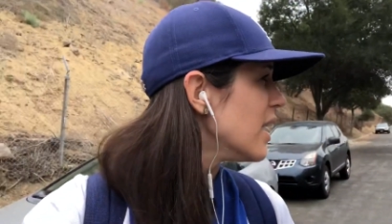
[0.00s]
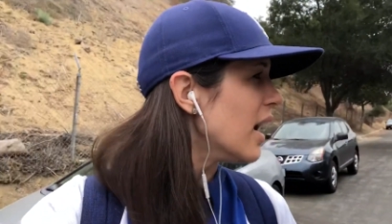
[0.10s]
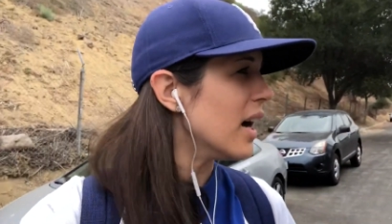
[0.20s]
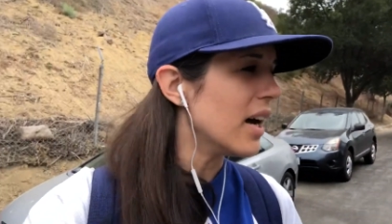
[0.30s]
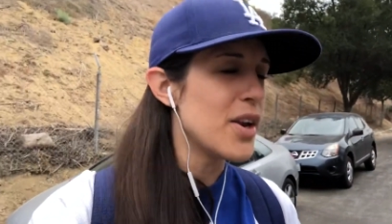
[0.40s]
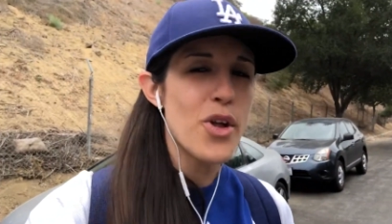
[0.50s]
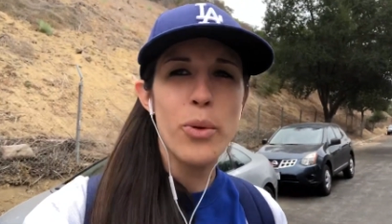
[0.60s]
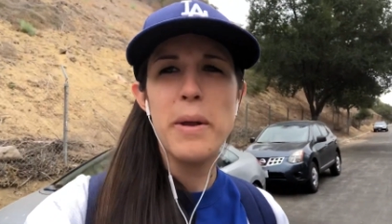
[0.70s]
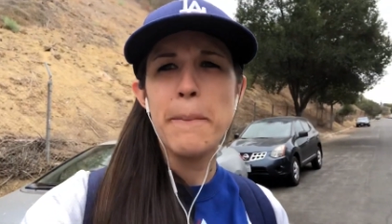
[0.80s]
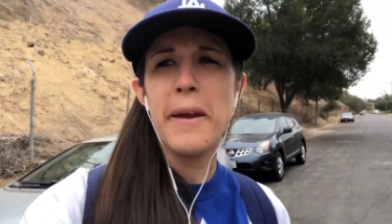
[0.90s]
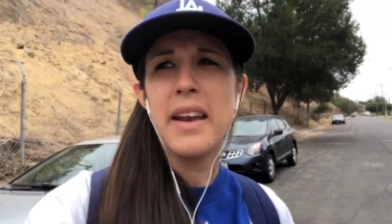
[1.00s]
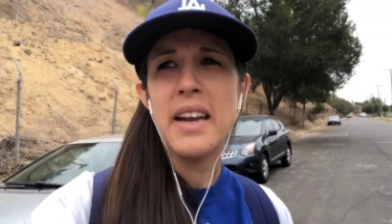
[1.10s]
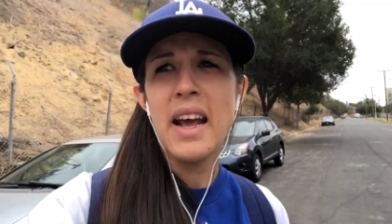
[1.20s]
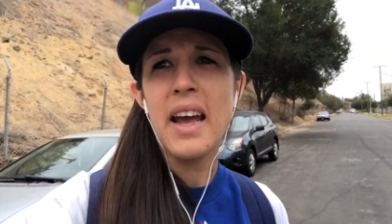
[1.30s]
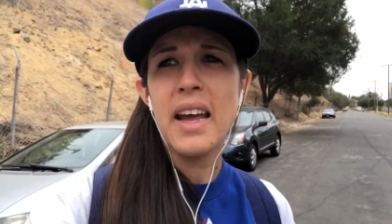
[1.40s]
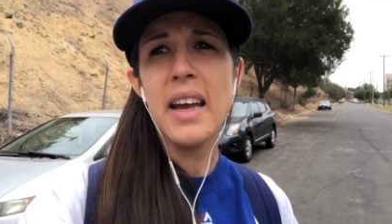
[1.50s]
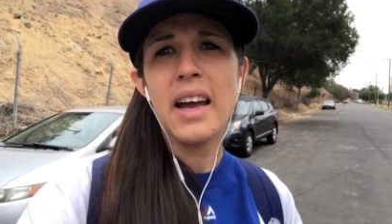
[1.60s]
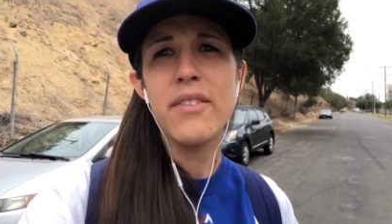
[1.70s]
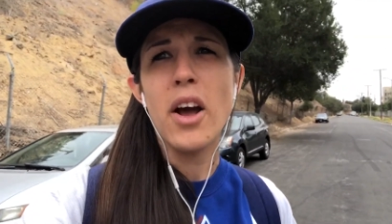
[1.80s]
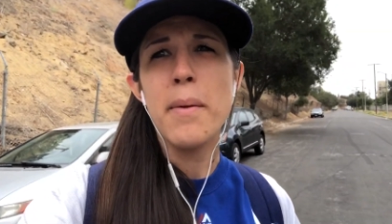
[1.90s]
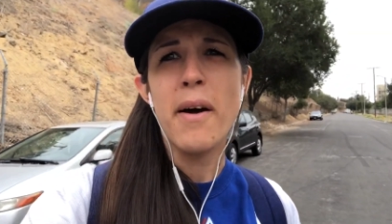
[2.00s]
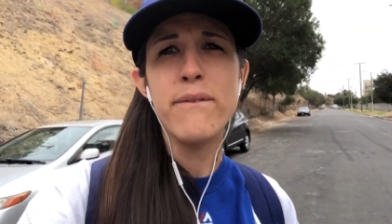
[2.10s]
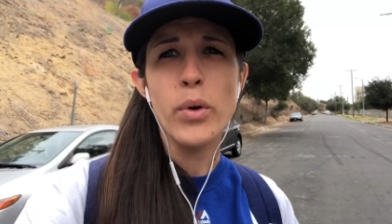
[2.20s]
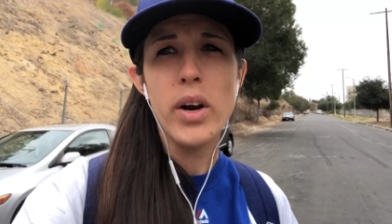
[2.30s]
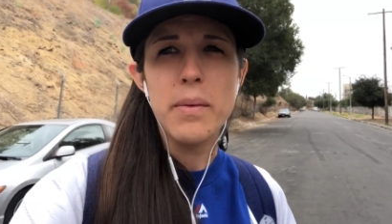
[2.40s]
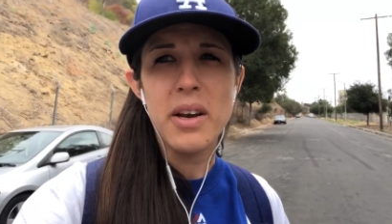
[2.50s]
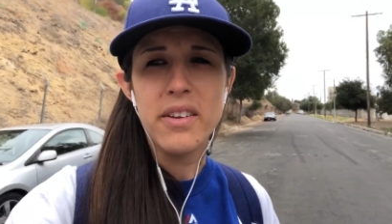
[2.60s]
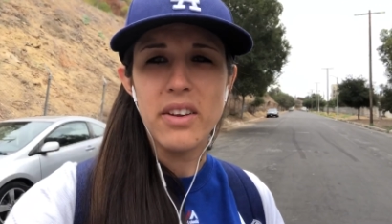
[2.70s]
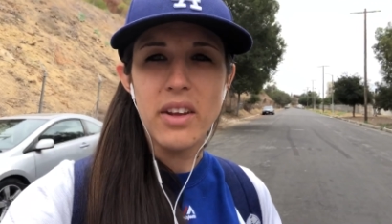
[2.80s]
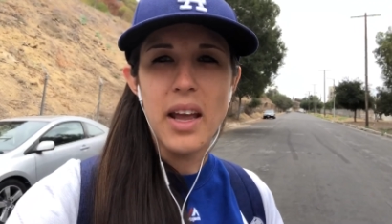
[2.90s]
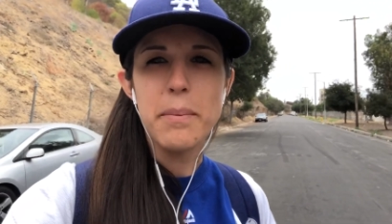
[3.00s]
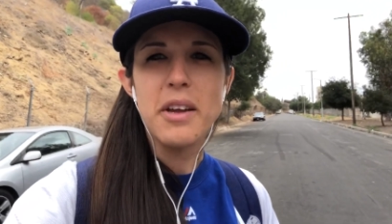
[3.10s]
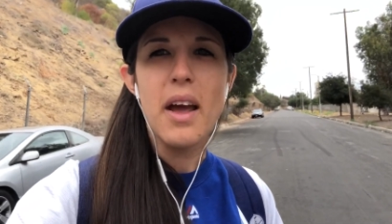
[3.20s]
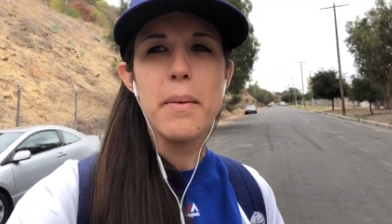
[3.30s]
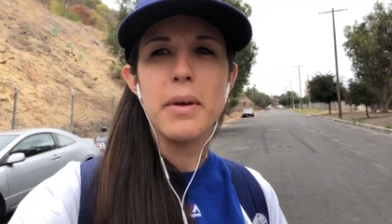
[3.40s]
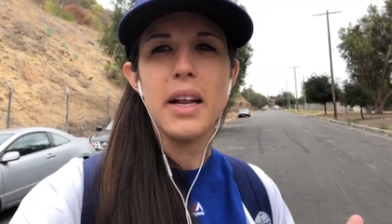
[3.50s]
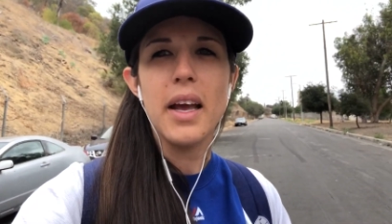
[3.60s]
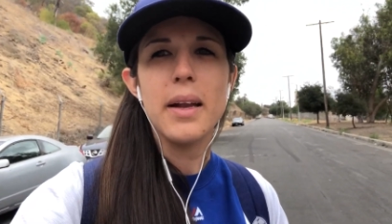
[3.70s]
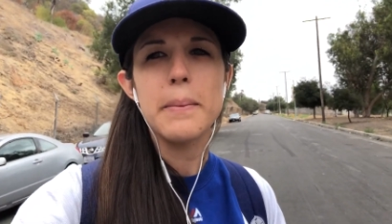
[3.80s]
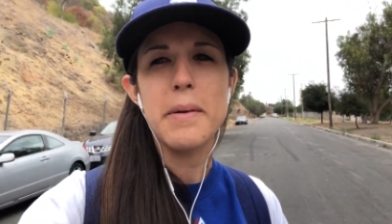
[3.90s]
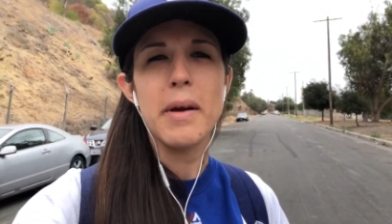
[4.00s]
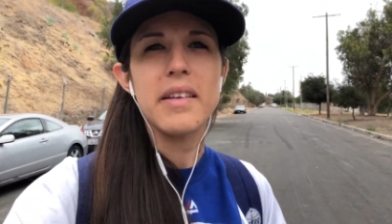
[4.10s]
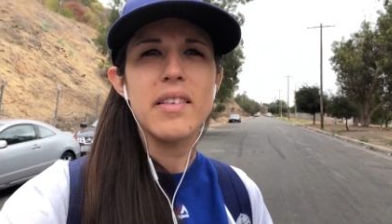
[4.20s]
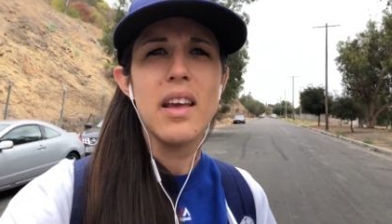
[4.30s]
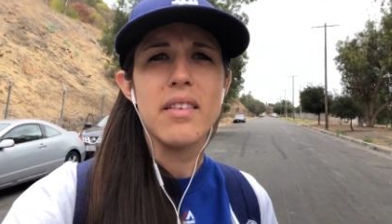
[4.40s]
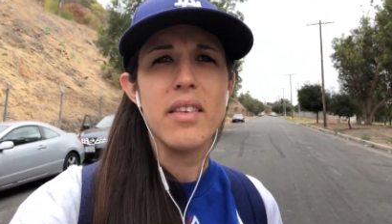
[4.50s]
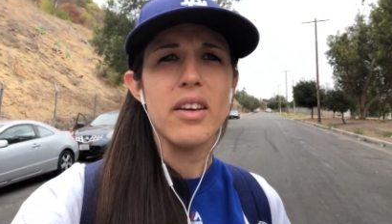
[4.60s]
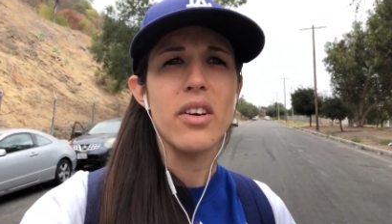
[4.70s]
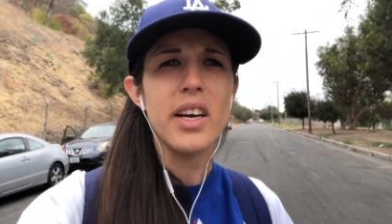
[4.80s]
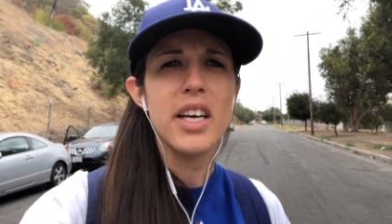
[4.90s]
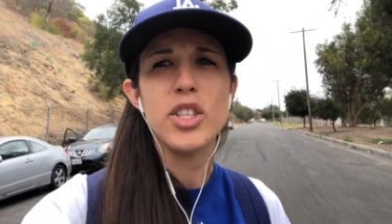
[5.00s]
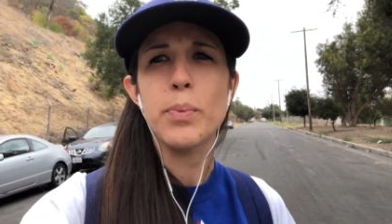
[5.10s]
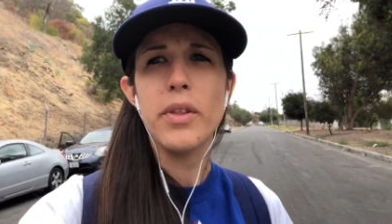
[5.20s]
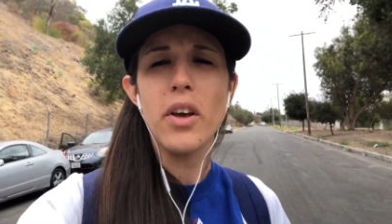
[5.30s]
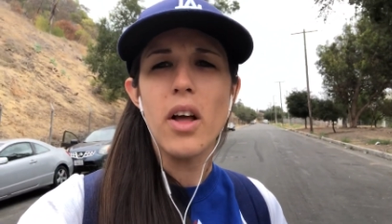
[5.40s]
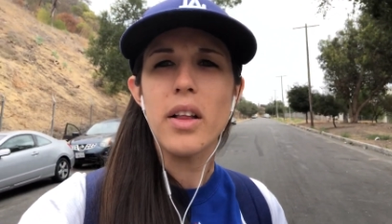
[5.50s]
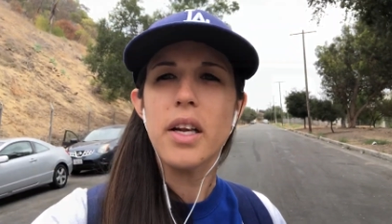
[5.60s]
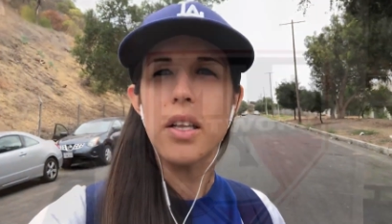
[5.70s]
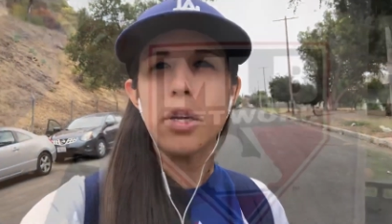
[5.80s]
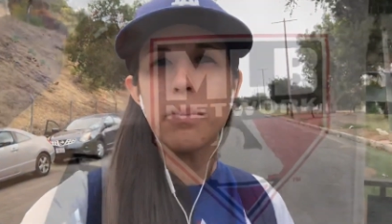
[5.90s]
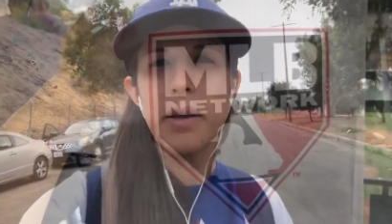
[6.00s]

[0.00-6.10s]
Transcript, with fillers: uh, no BP today. I've got about 40 minutes till game time. Gonna head up to my seats and I'll catch up with y'all in a little